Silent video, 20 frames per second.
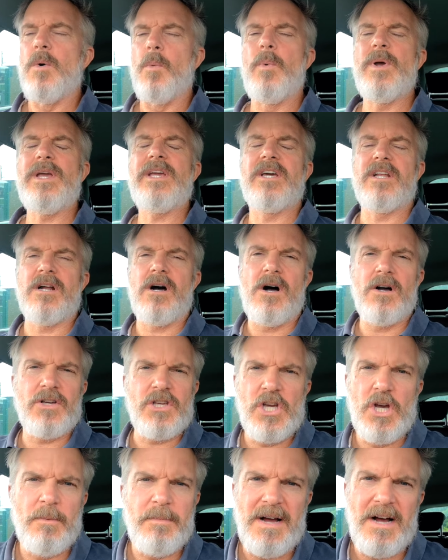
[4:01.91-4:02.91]
We could
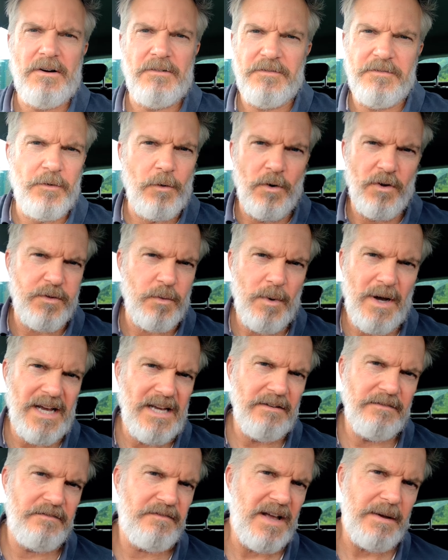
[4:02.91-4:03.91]
argue about fourth
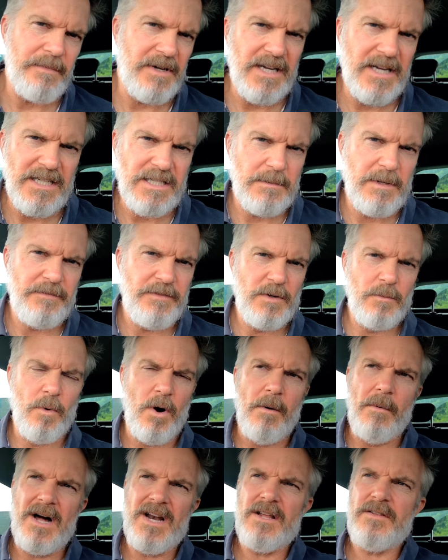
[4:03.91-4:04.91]
wave feminism if you
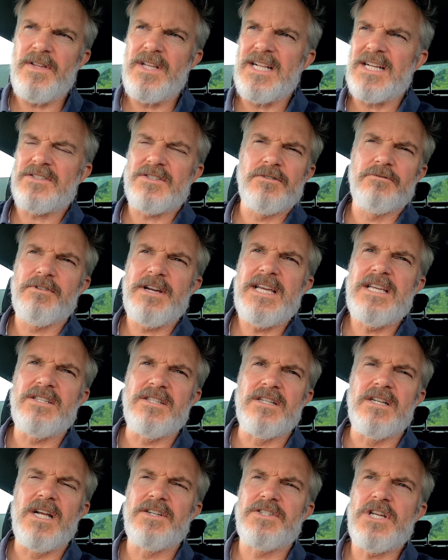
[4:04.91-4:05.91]
want. I don't think that's the
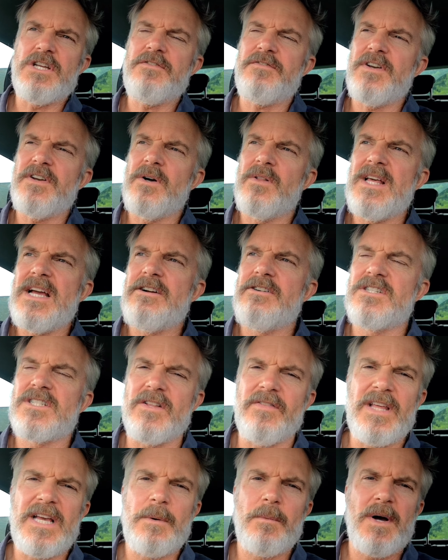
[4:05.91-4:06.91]
reason. I do feel there is
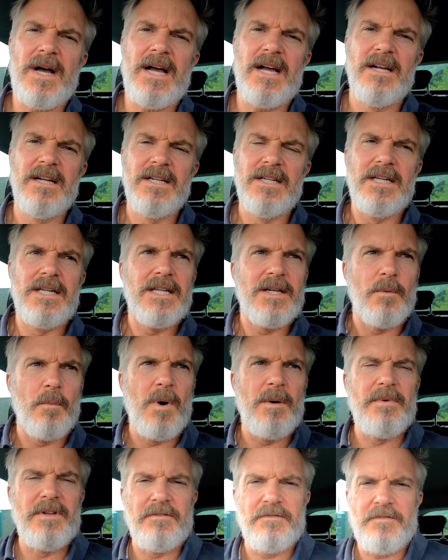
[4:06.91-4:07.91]
something where
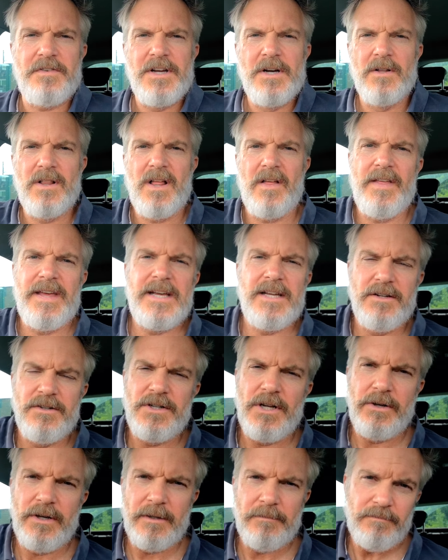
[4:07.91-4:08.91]
women feel that they can
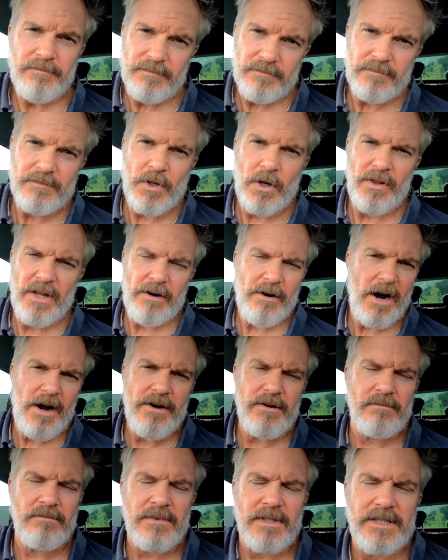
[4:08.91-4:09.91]
do it on their
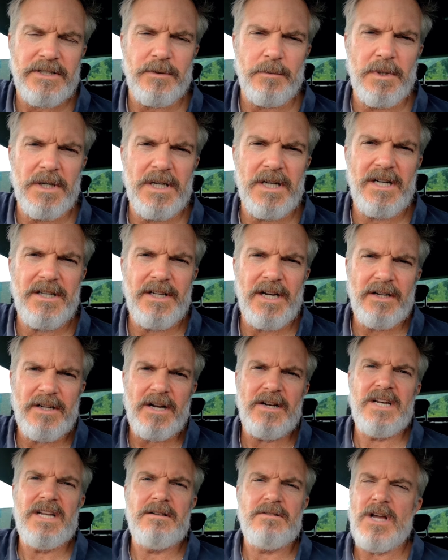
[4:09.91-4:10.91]
own, as it were. You know,
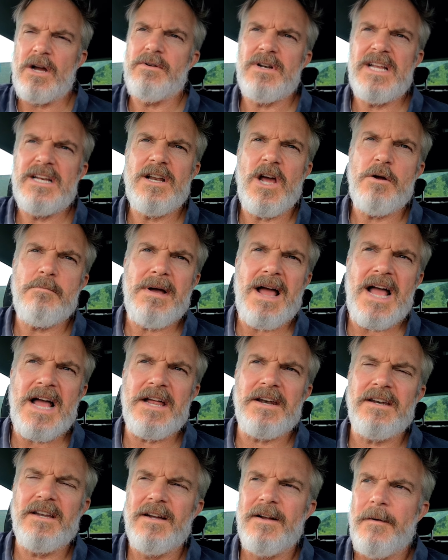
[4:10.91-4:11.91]
don't need no
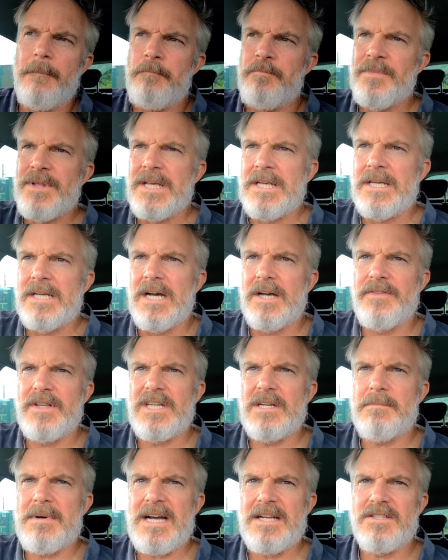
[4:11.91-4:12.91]
man. I
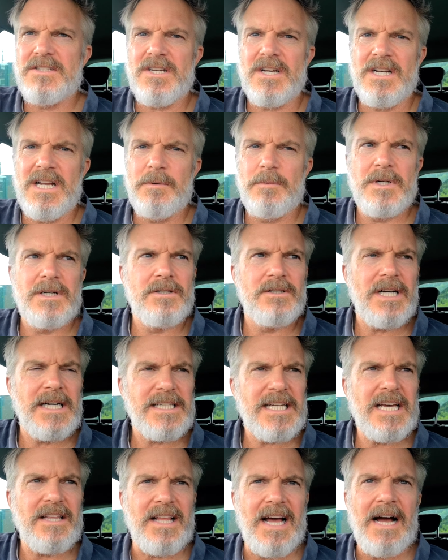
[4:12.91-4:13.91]
think the man's kind of like, well,
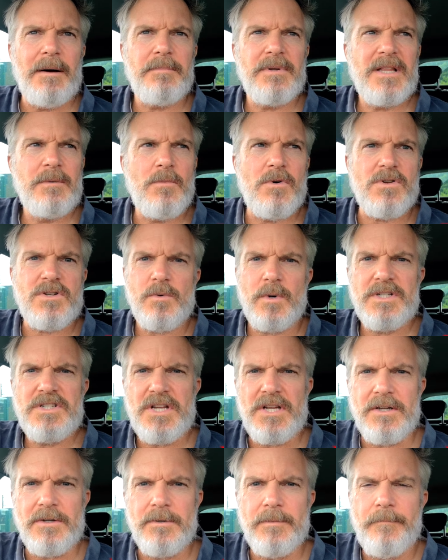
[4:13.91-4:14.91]
I get that, but then what do I
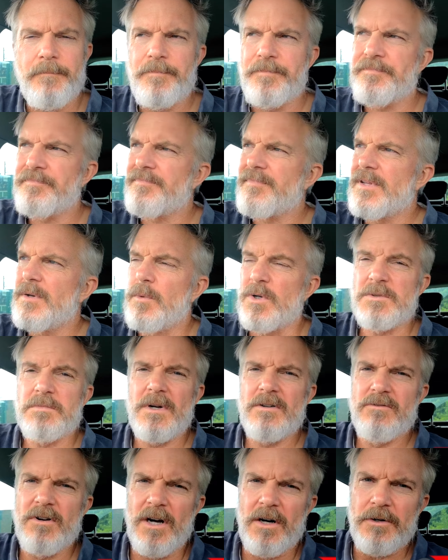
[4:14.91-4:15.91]
do? What's
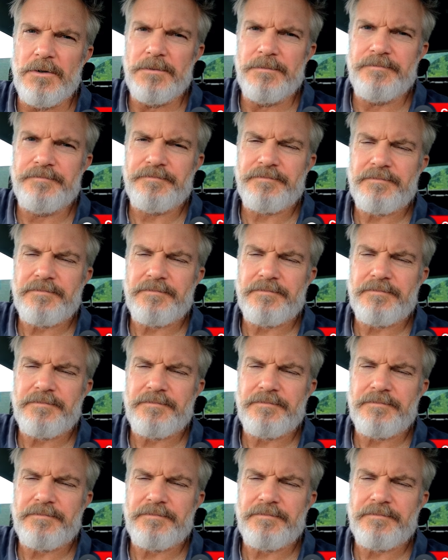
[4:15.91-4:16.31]
my role?